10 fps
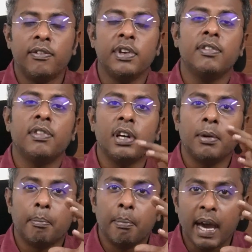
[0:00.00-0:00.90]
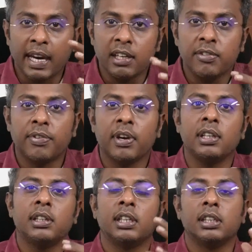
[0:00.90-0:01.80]
we will
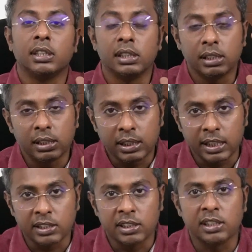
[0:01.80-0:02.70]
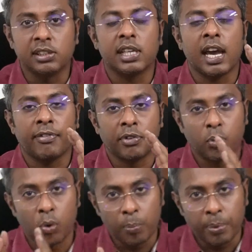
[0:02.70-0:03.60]
magnify the testis
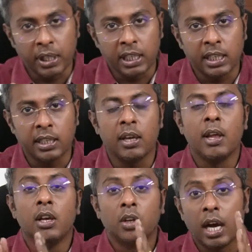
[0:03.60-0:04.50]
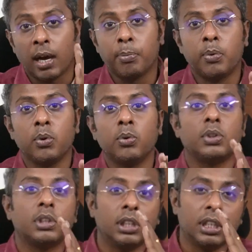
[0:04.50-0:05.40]
after opening it up
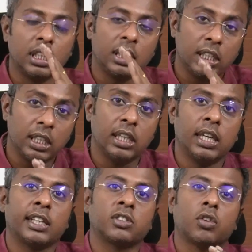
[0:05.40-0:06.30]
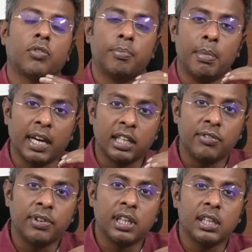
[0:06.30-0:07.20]
to 30x of
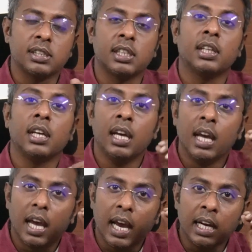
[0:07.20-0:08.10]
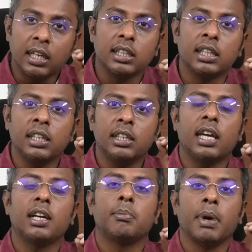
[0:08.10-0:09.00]
magnification and in
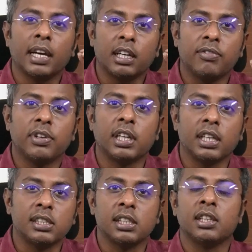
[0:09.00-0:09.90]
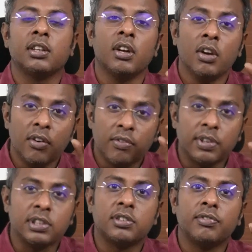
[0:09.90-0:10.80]
that magnification
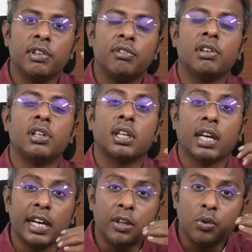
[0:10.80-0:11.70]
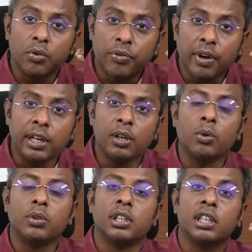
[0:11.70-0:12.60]
first we will try to find
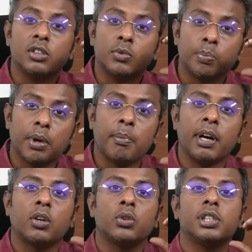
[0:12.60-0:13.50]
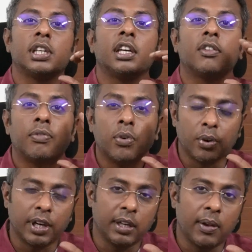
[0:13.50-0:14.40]
out the spermatogenic
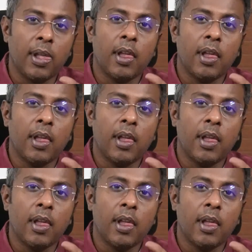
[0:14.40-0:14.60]
foci.